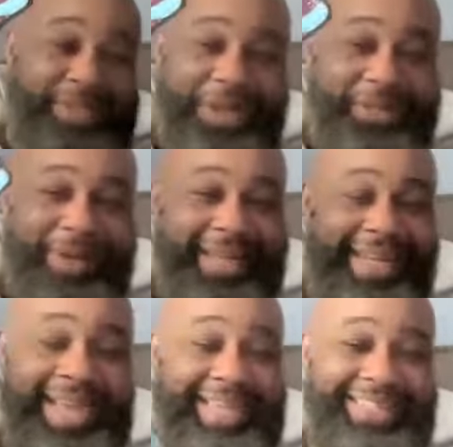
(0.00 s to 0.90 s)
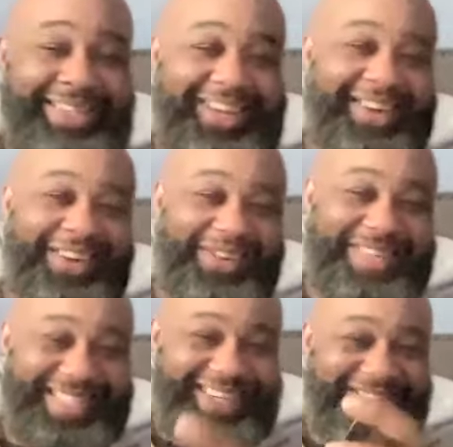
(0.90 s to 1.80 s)
talk to my clients, so they're gonna
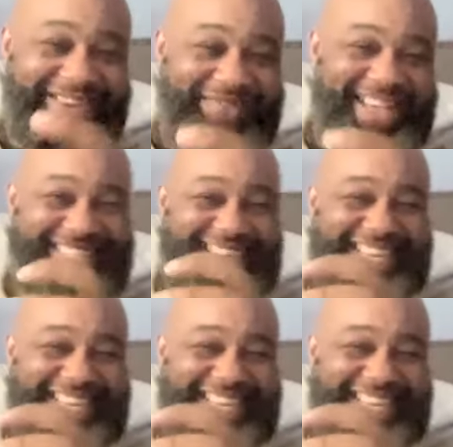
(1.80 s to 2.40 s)
always see a green message.